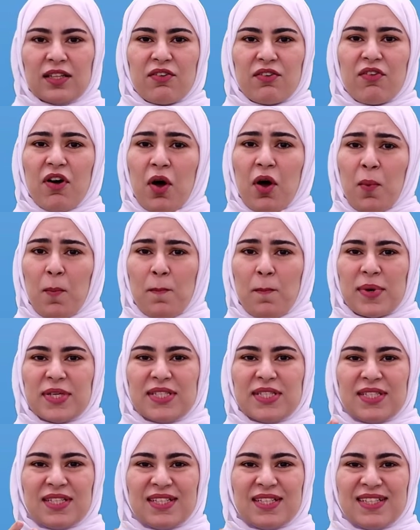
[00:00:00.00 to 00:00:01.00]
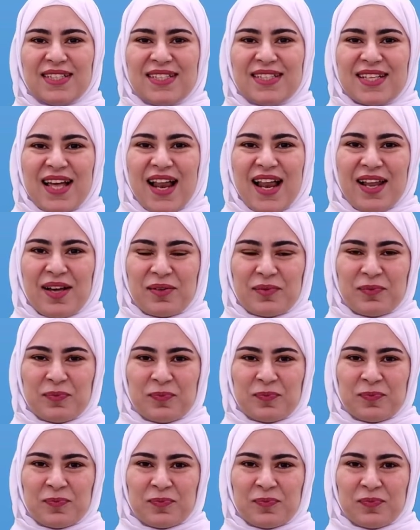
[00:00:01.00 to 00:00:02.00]
to the word
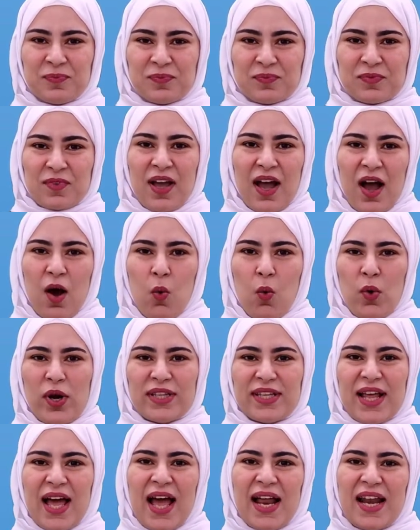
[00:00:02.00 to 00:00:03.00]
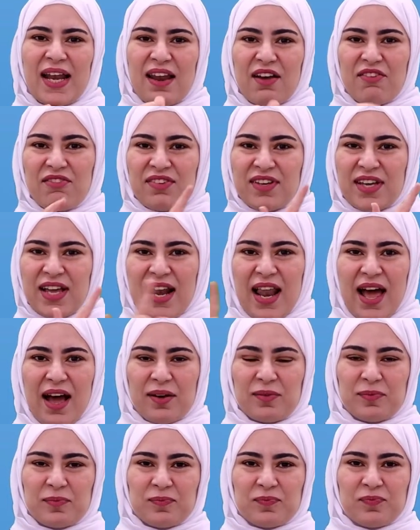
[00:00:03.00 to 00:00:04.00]
has. It will be
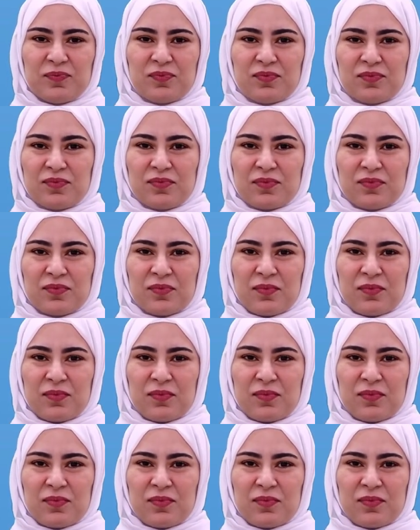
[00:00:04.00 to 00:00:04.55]
hasn't.